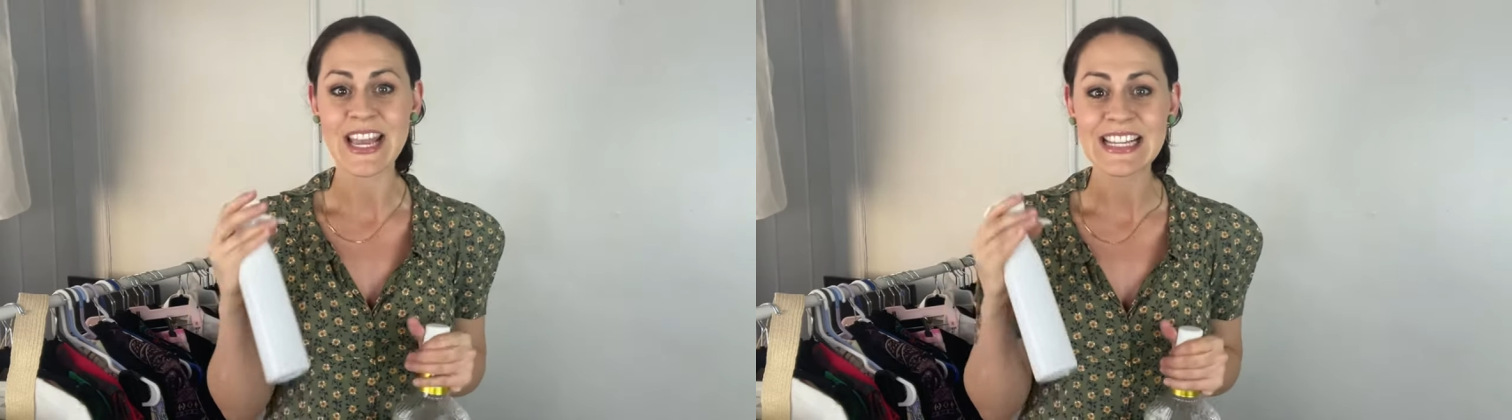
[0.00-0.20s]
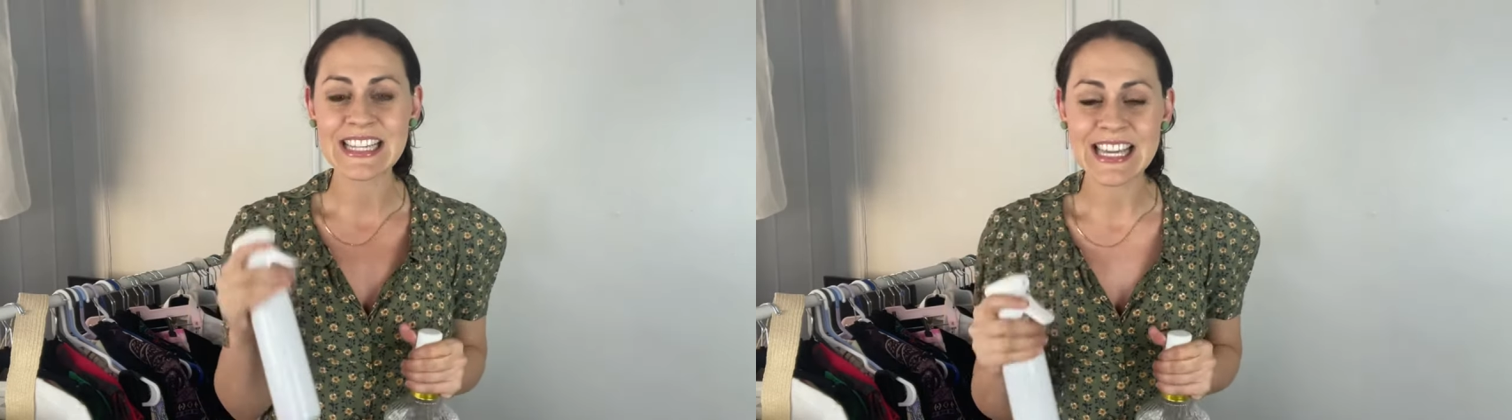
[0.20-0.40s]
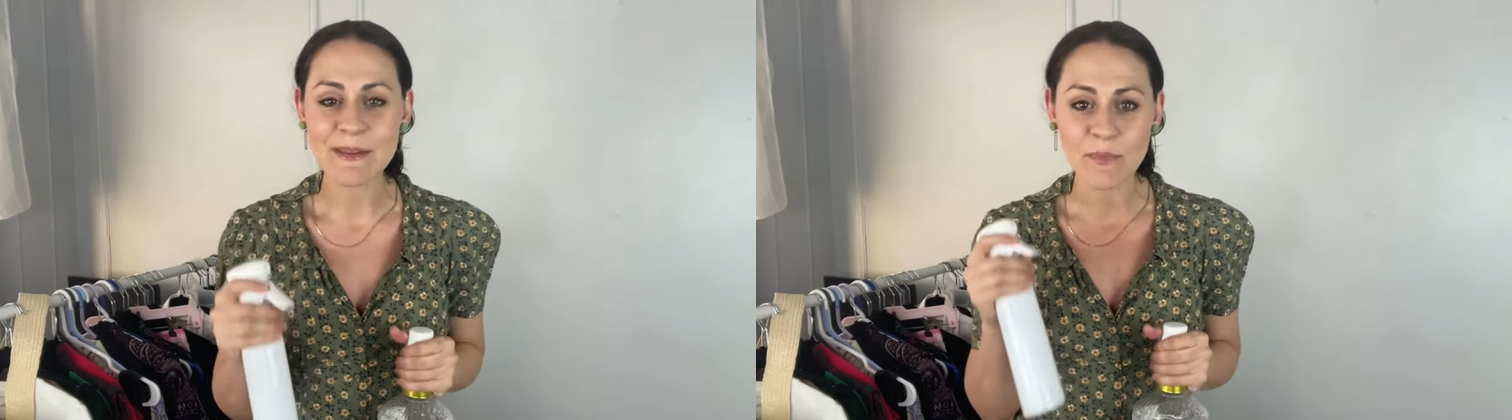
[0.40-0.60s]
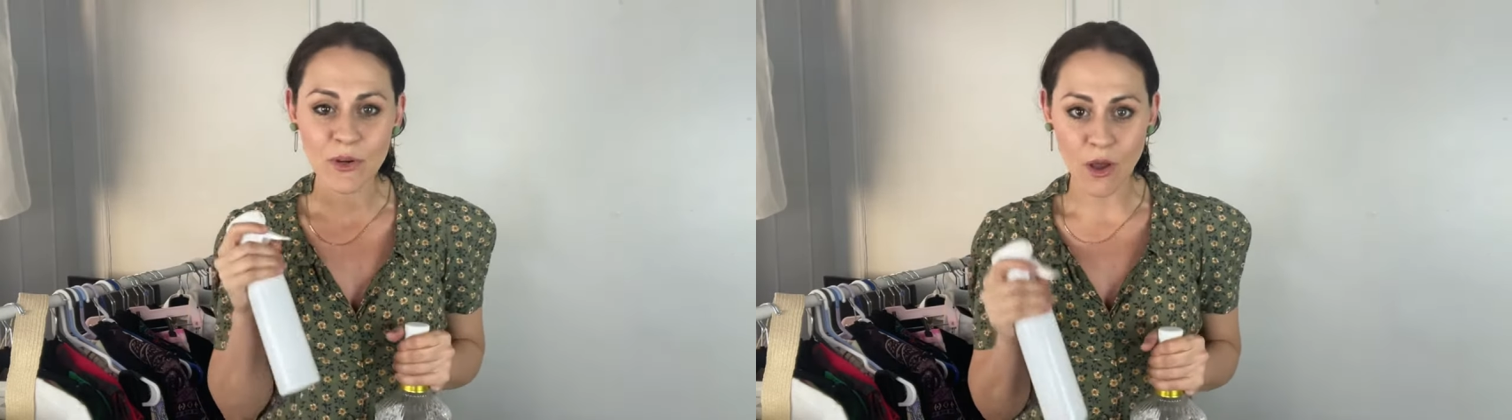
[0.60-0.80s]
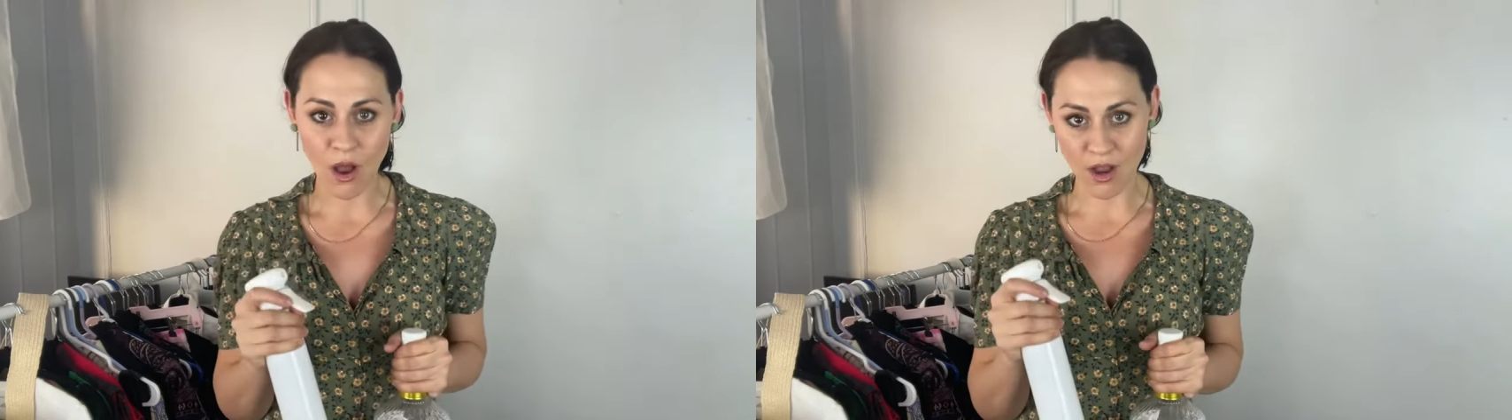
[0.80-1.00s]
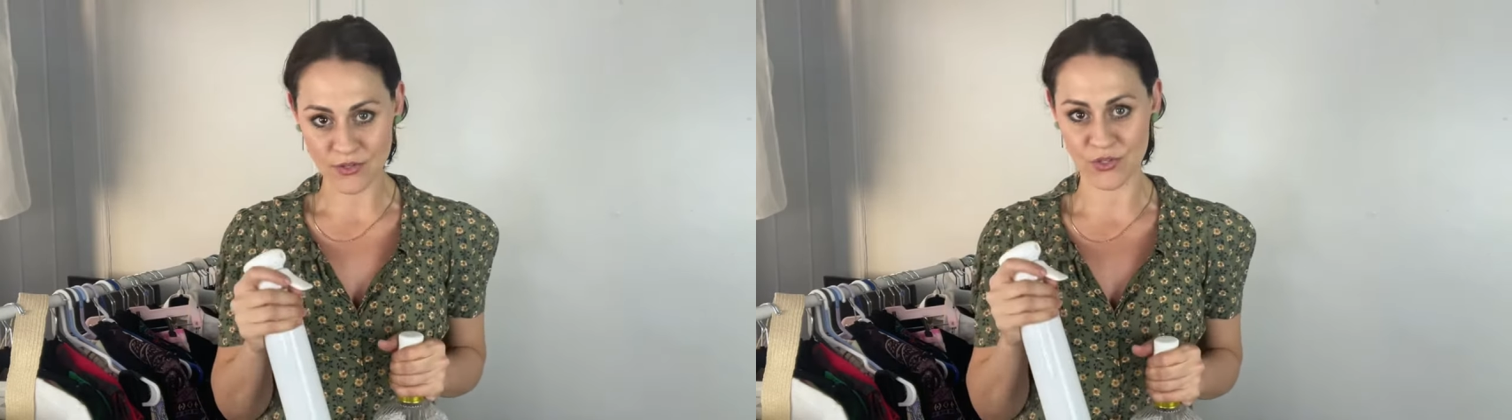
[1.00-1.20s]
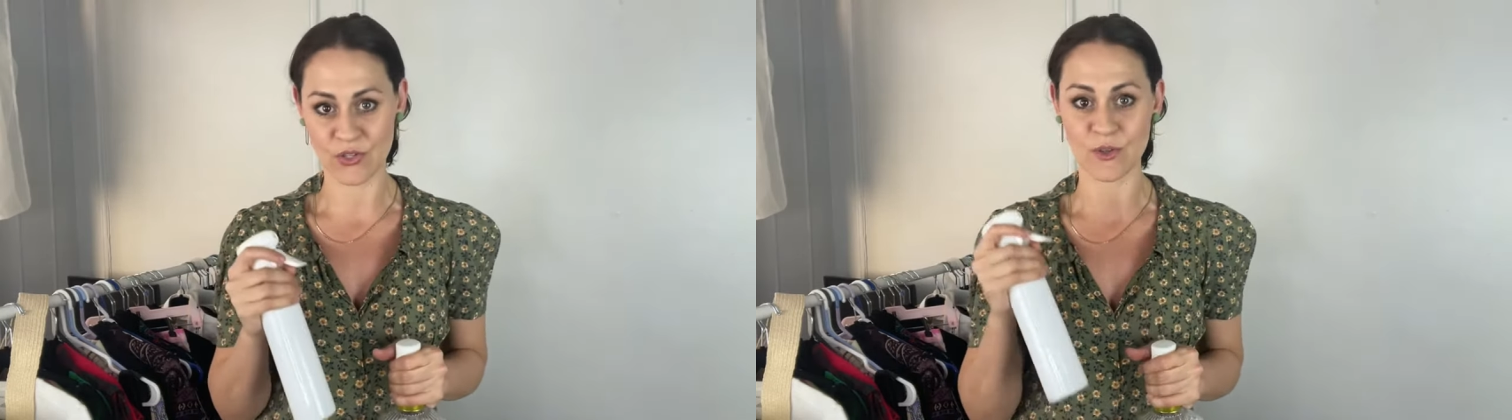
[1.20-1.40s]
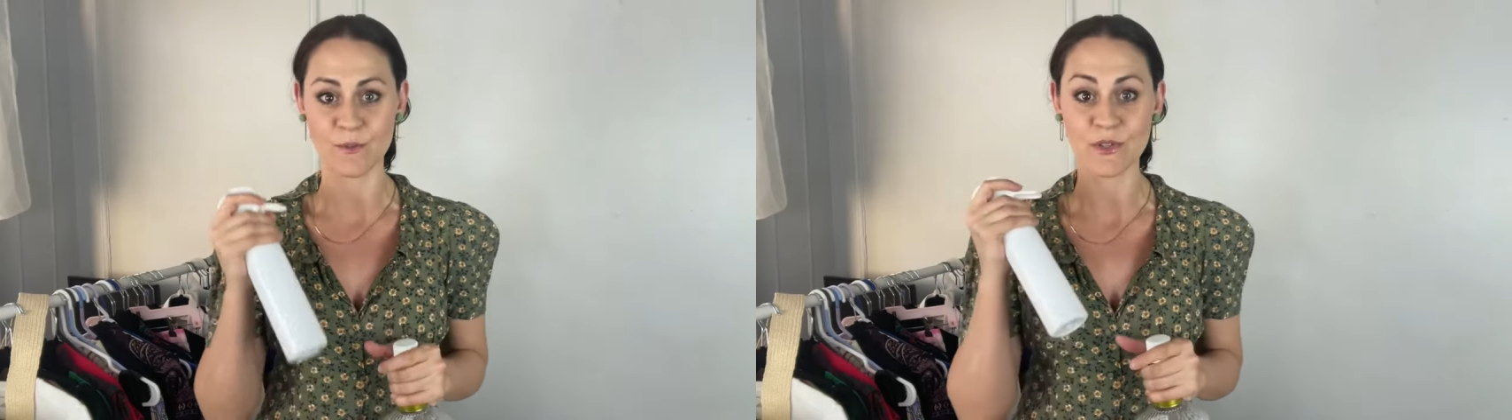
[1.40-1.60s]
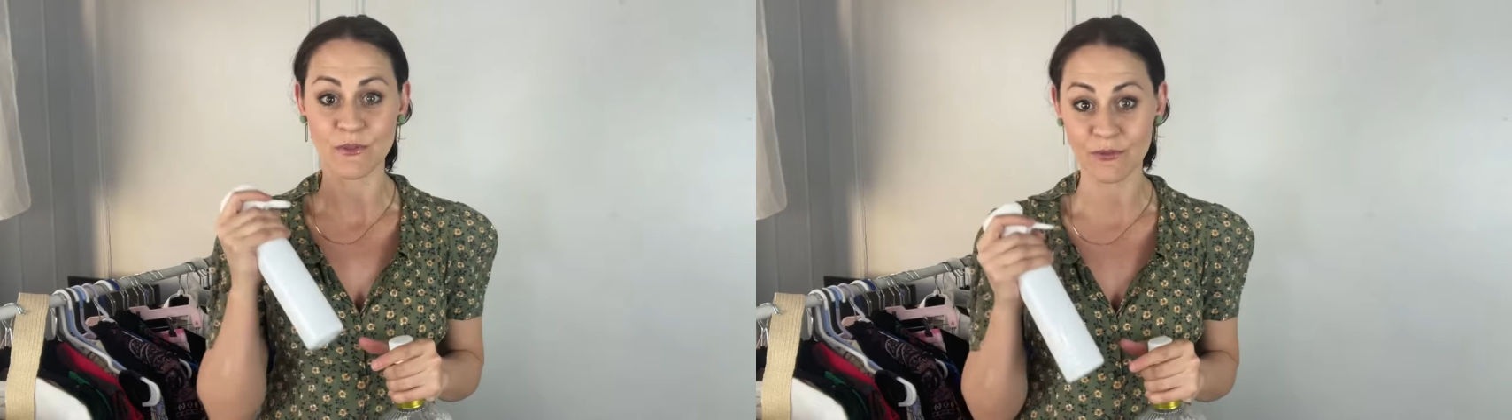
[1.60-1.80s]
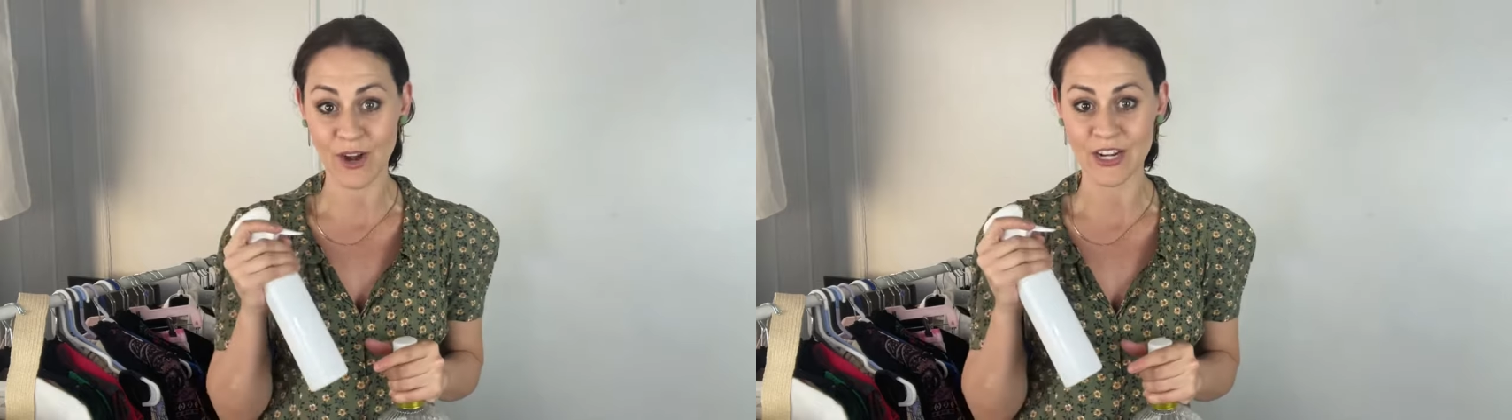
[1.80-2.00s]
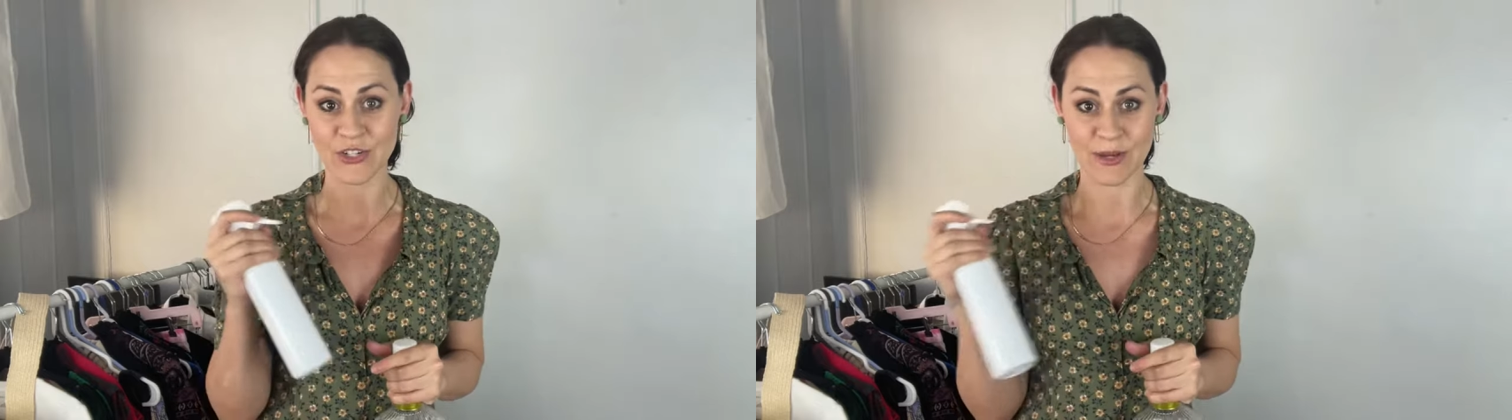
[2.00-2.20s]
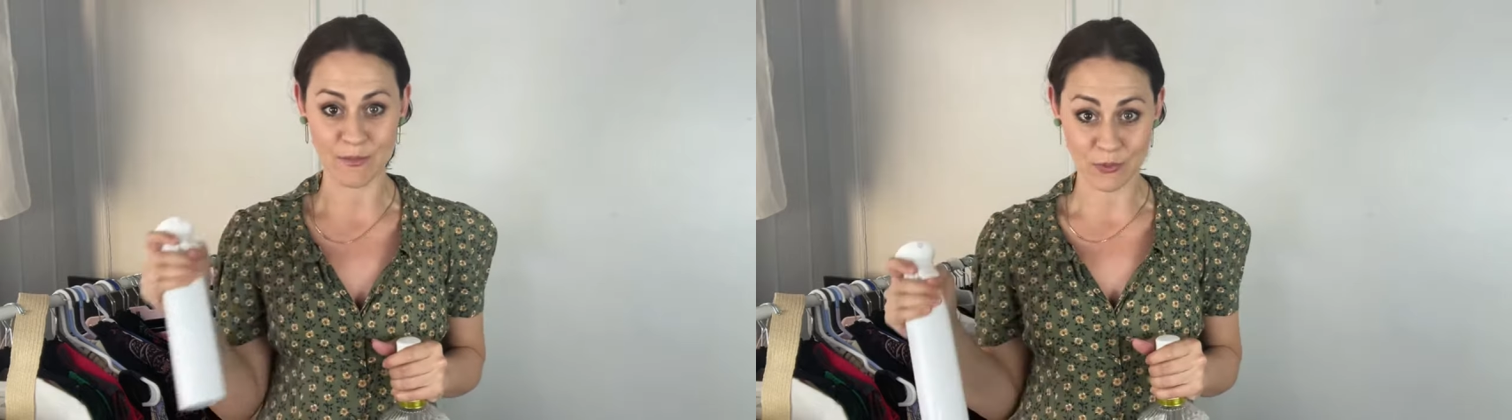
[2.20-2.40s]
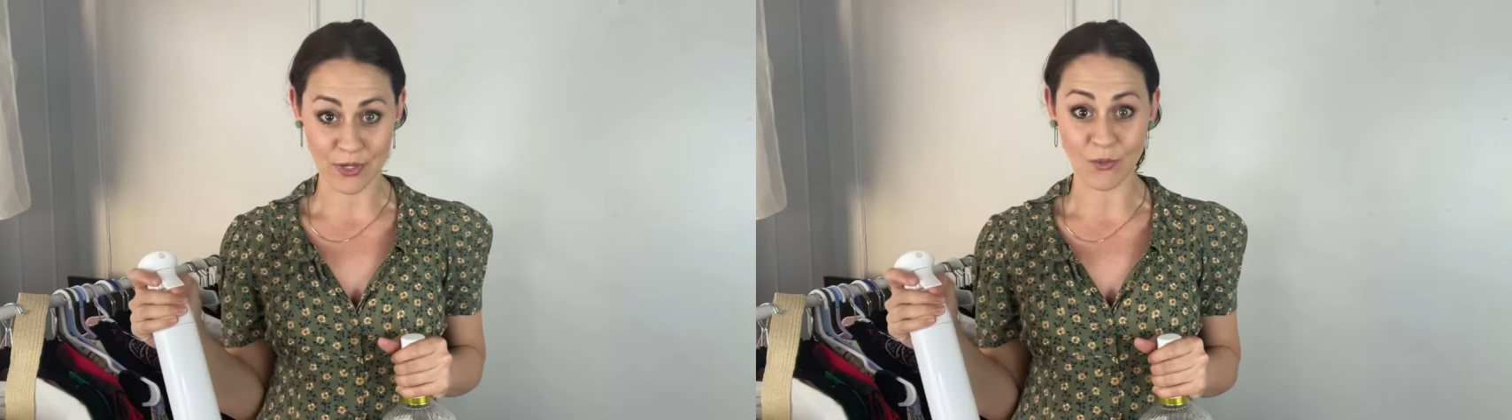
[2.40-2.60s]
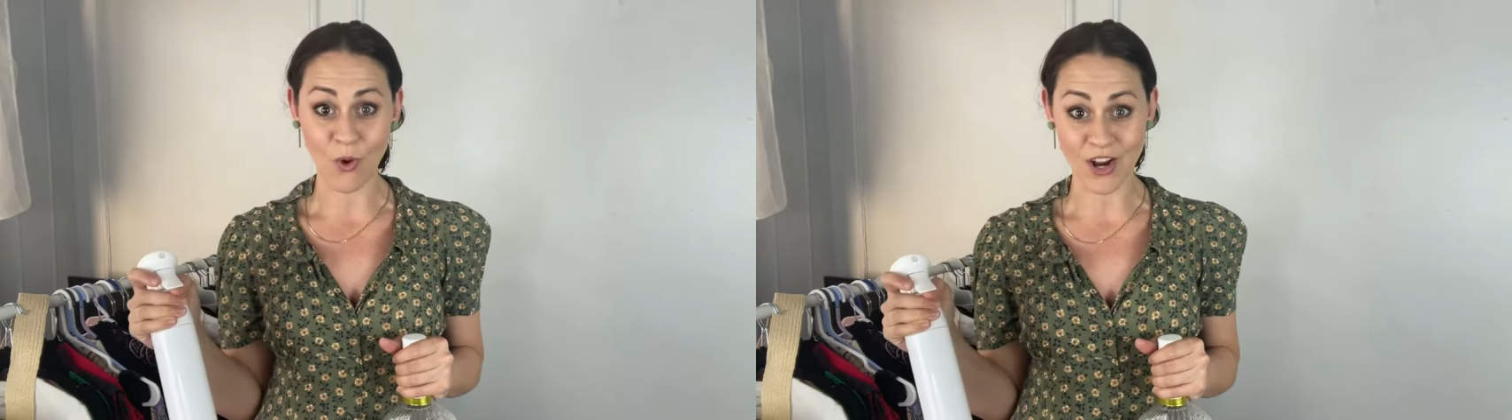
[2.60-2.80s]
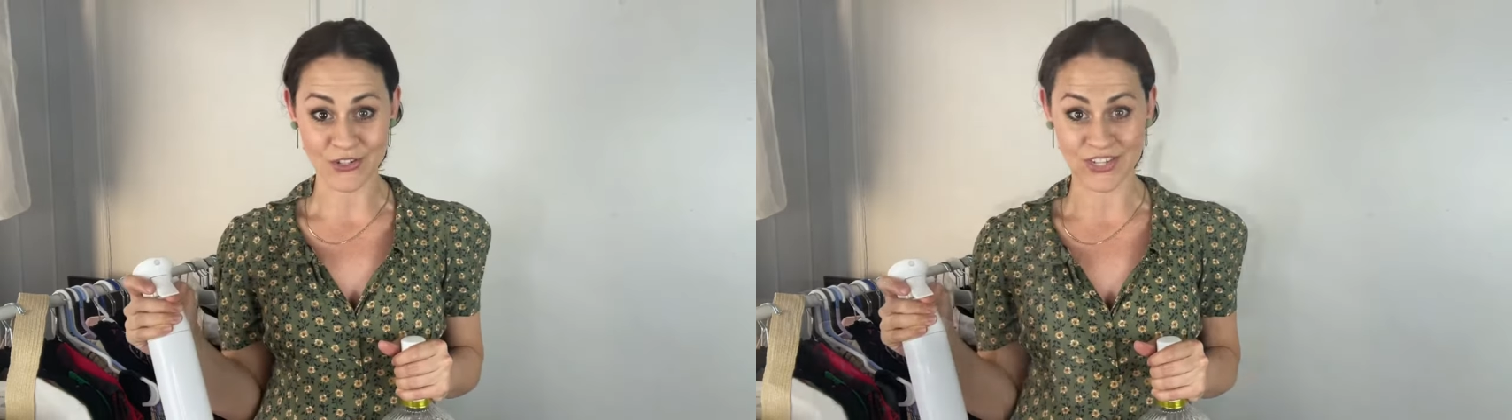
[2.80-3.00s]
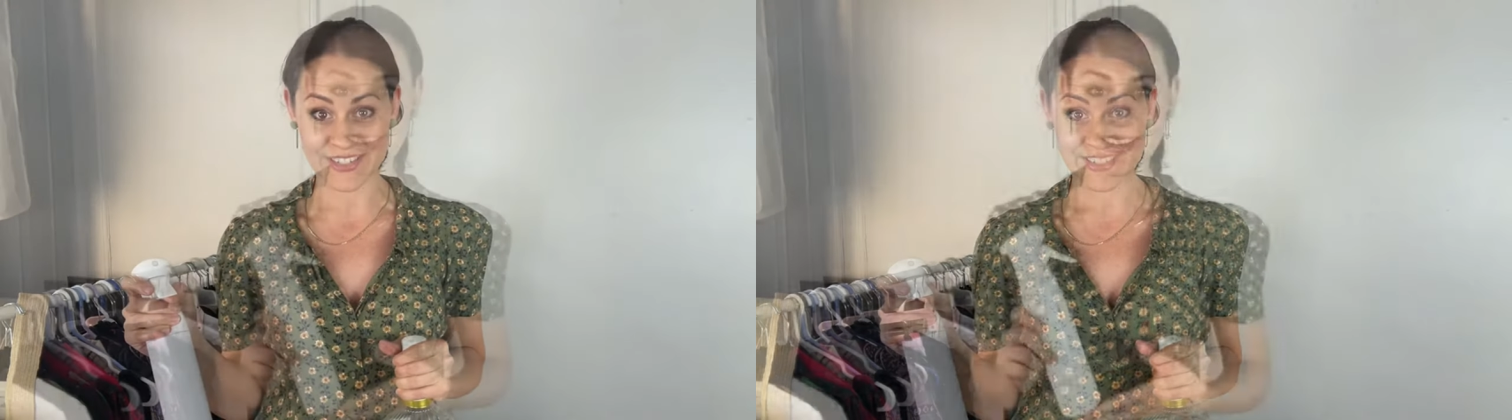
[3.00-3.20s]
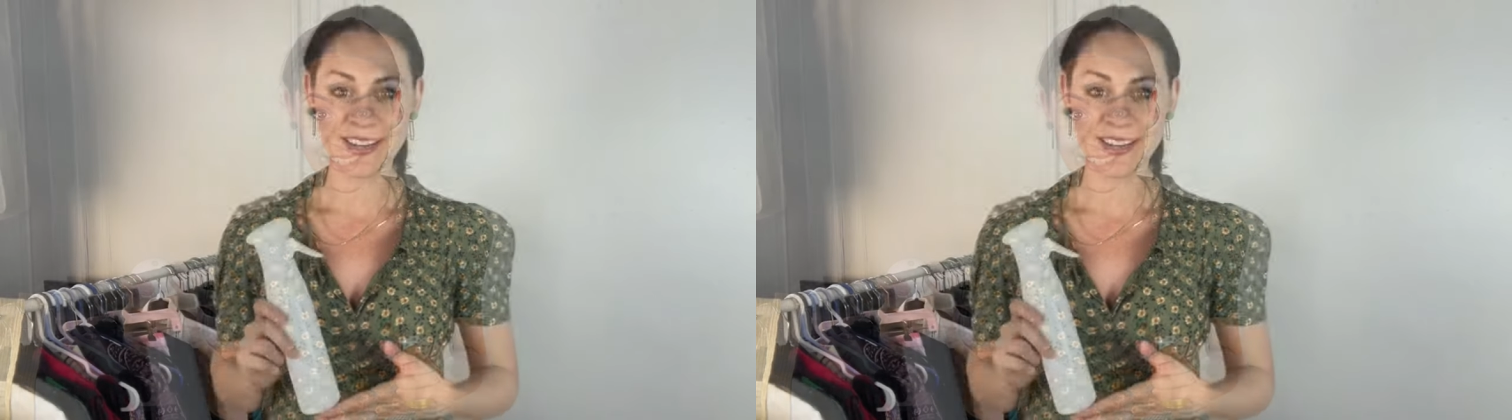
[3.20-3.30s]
keep costumes fresh in between washes.